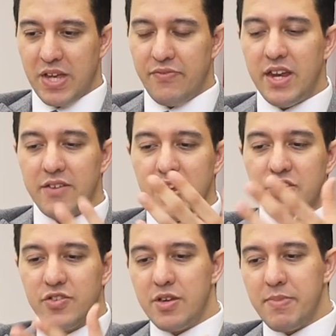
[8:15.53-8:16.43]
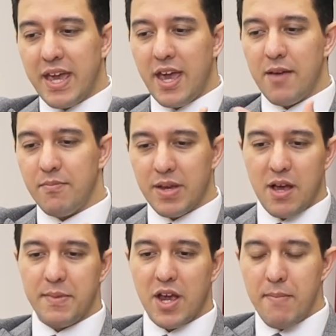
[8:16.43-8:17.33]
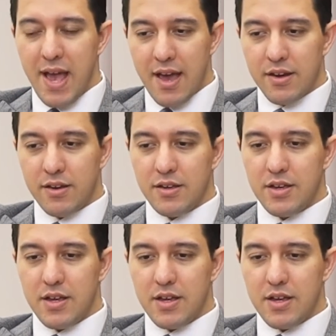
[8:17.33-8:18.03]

and then eventually becoming a man,